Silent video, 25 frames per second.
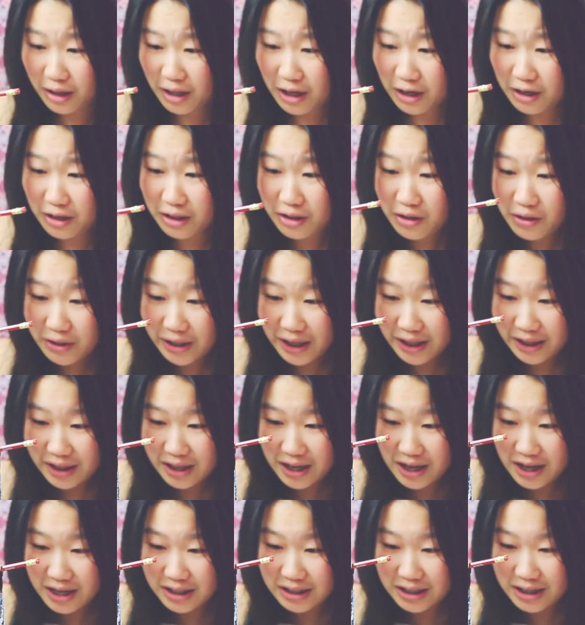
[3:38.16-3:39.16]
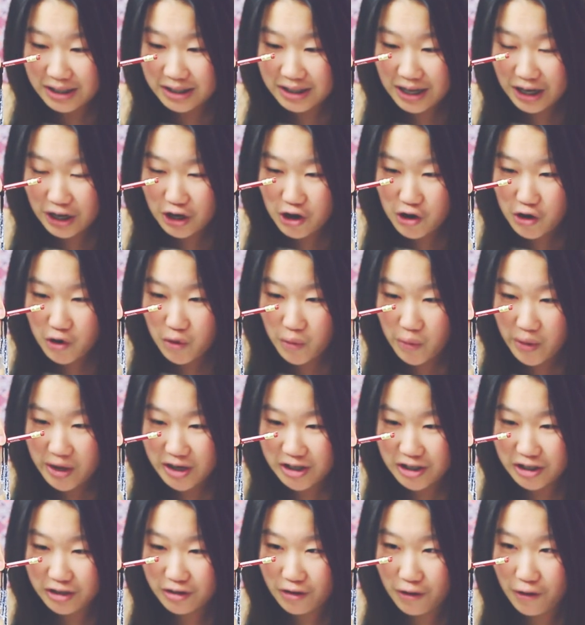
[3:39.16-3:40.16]
Like, look at this. It's like
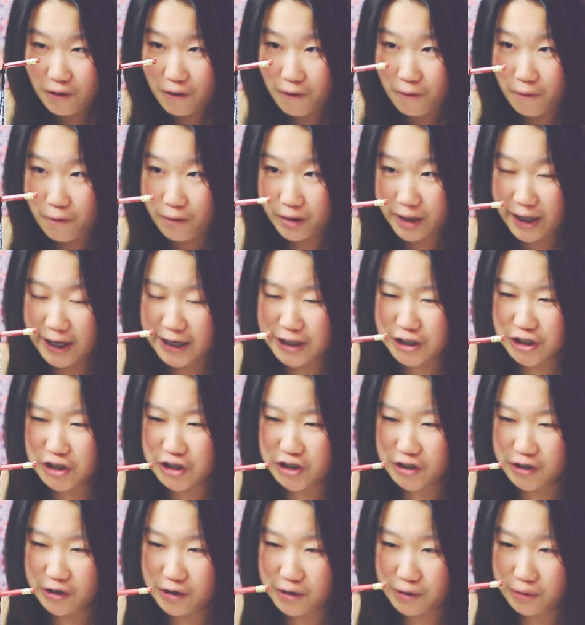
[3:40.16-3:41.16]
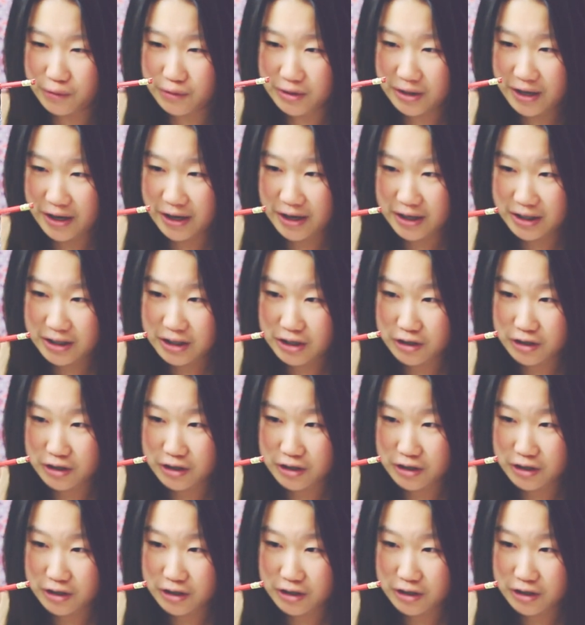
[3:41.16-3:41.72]
crystal or like geodes, and it's